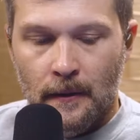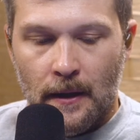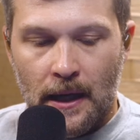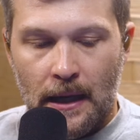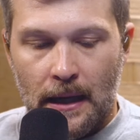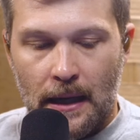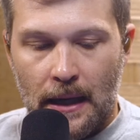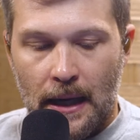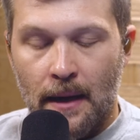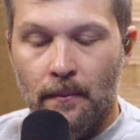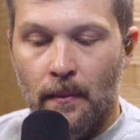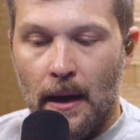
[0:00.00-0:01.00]
I,
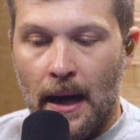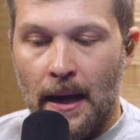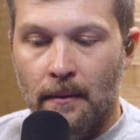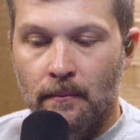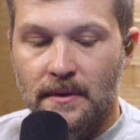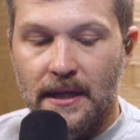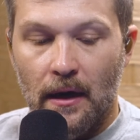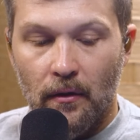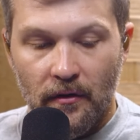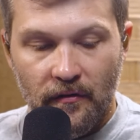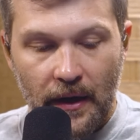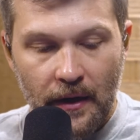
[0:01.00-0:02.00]
I'm I'm
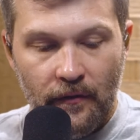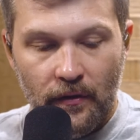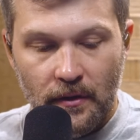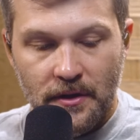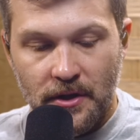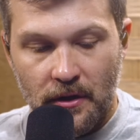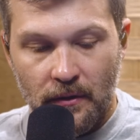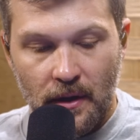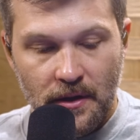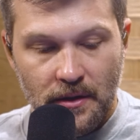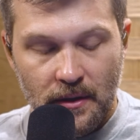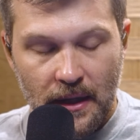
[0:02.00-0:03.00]
terrified for a
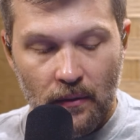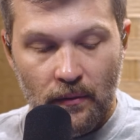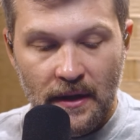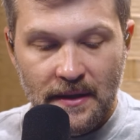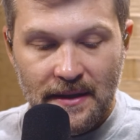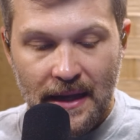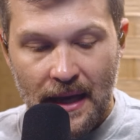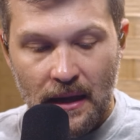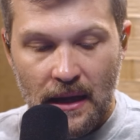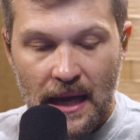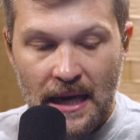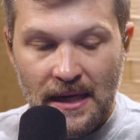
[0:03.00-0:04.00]
generation that reads
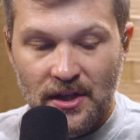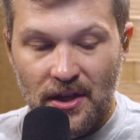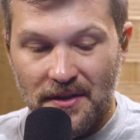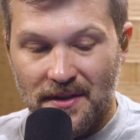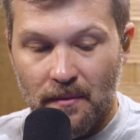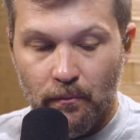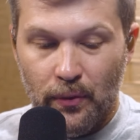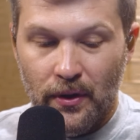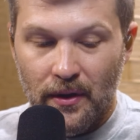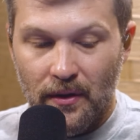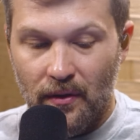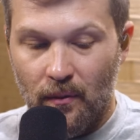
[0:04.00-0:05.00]
that and doesn't
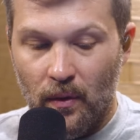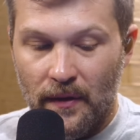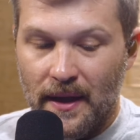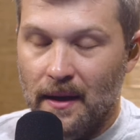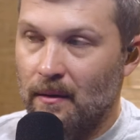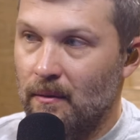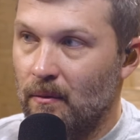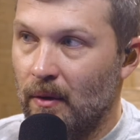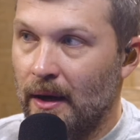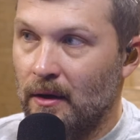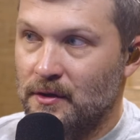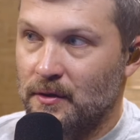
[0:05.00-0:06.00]
put what they
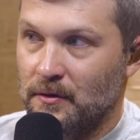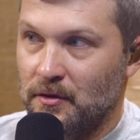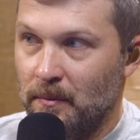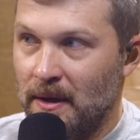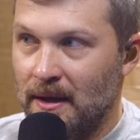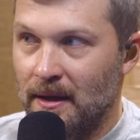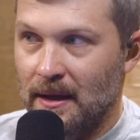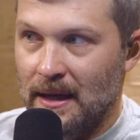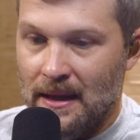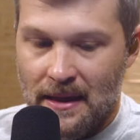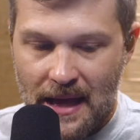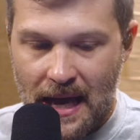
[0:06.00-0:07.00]
write on social media
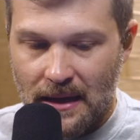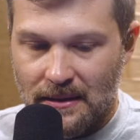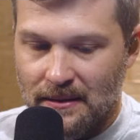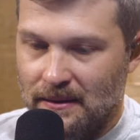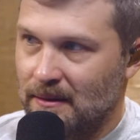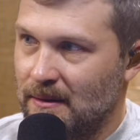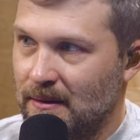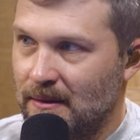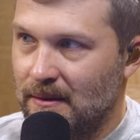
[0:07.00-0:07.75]
in that yeah.